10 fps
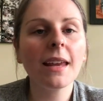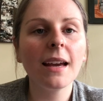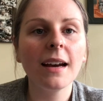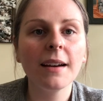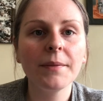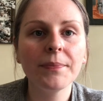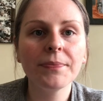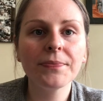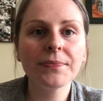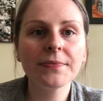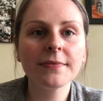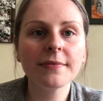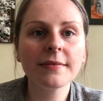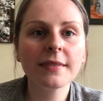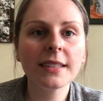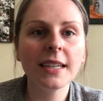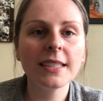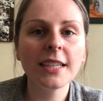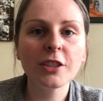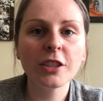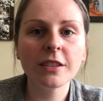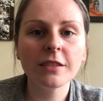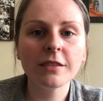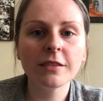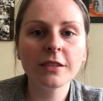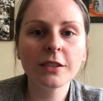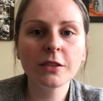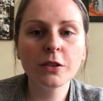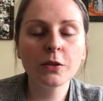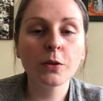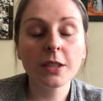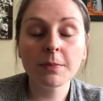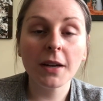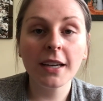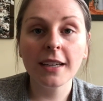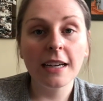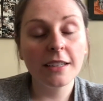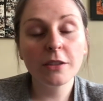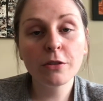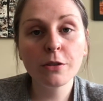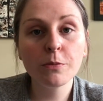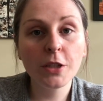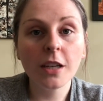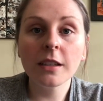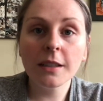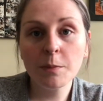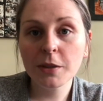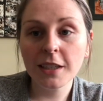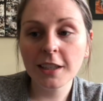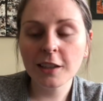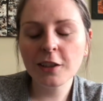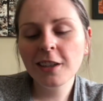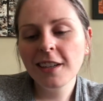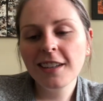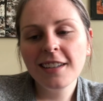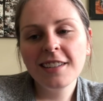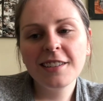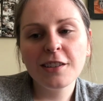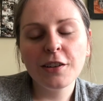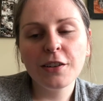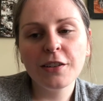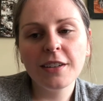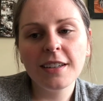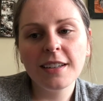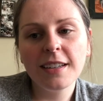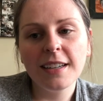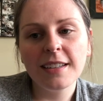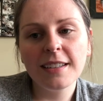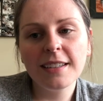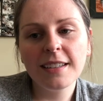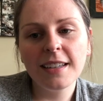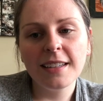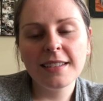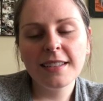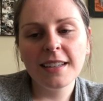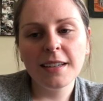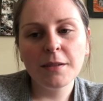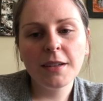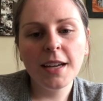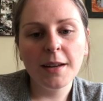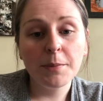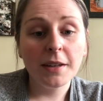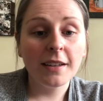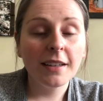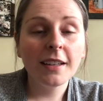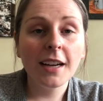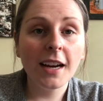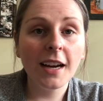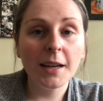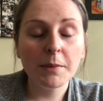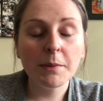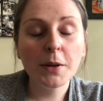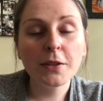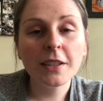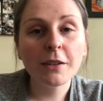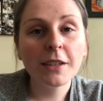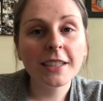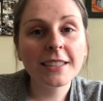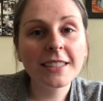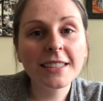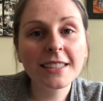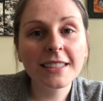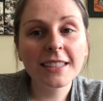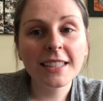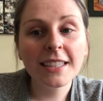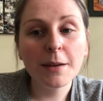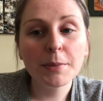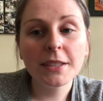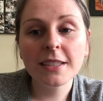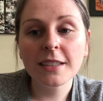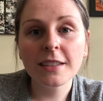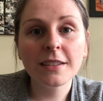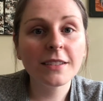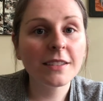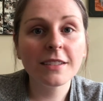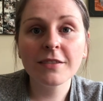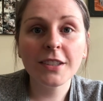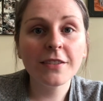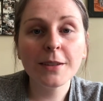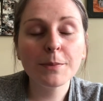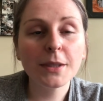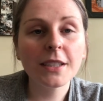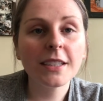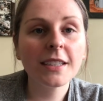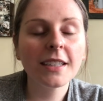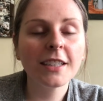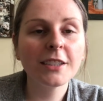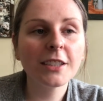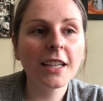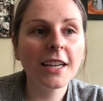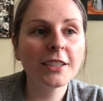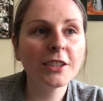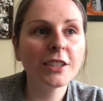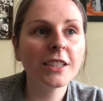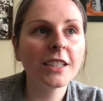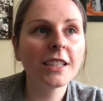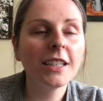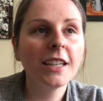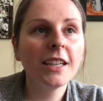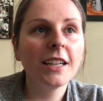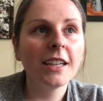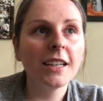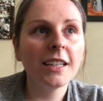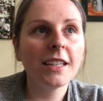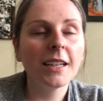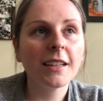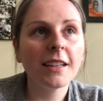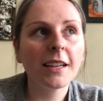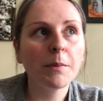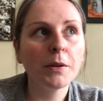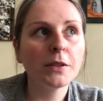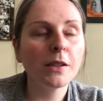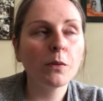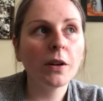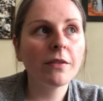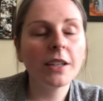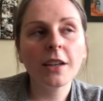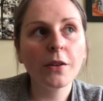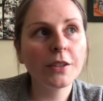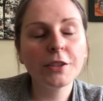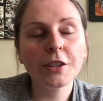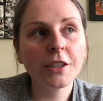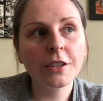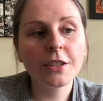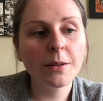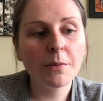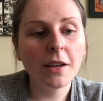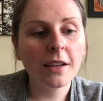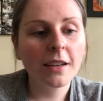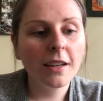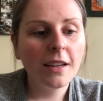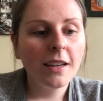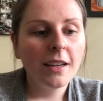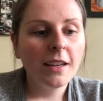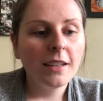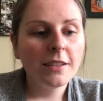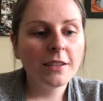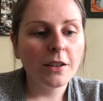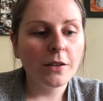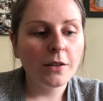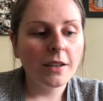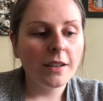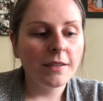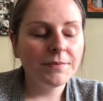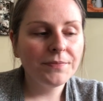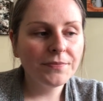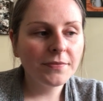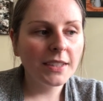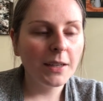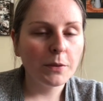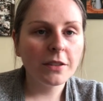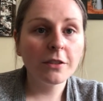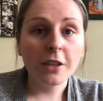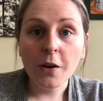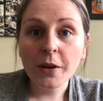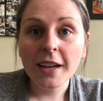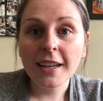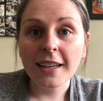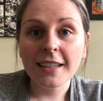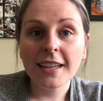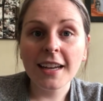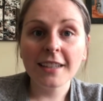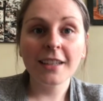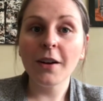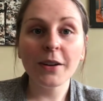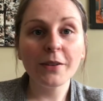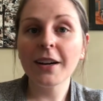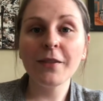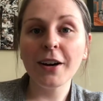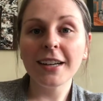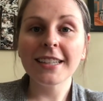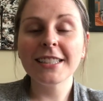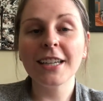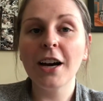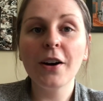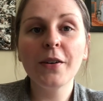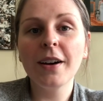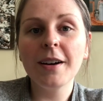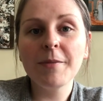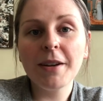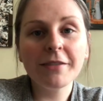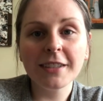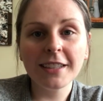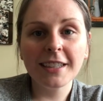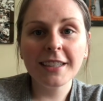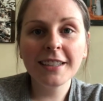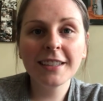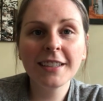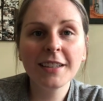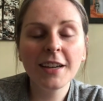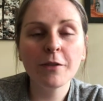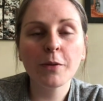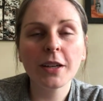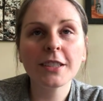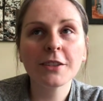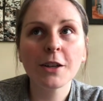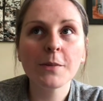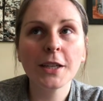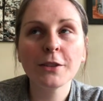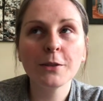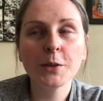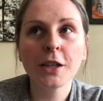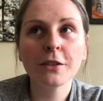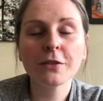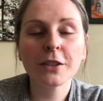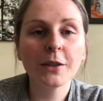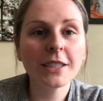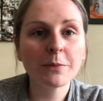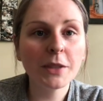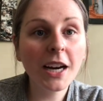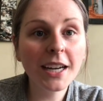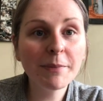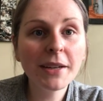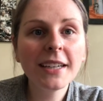um, attention towards my uh, YouTube channel in particular so uh, and it's it had been I'd been posting quite consistently up until sort of November-ish last year uh, and I, I, think I posted one video this year or something so uh, it was growing and, and going where I wanted it to go um, I really have wanted to grow my YouTube channel for quite some time